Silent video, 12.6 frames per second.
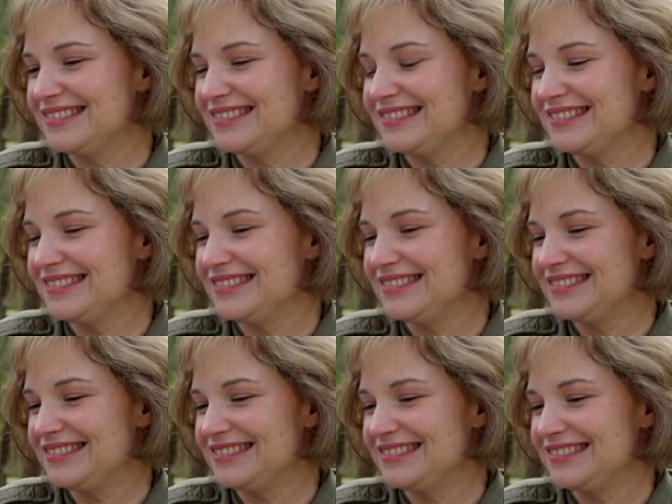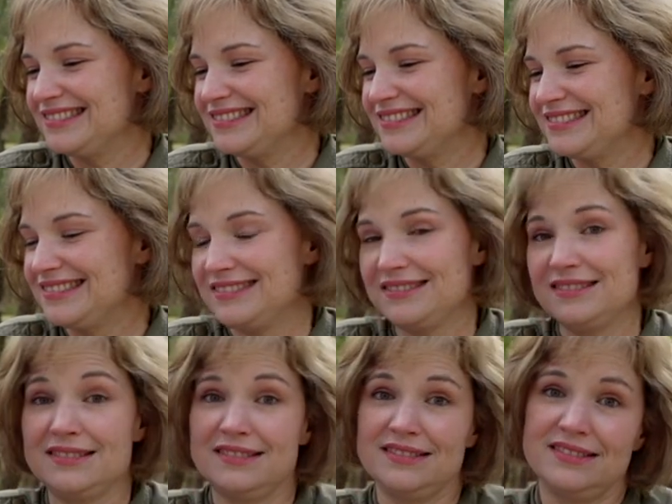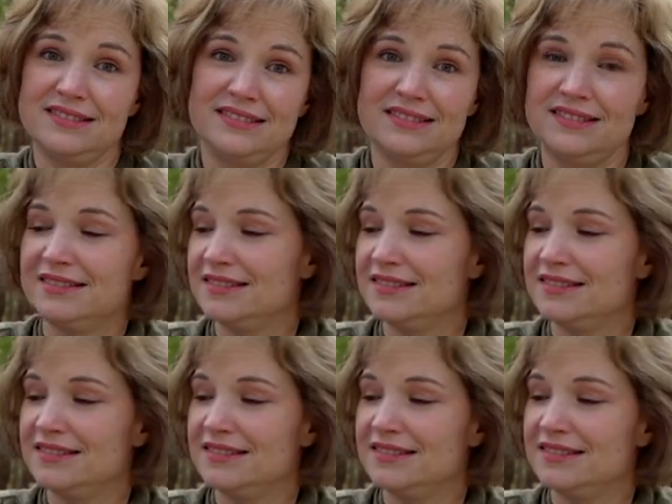(not speaking)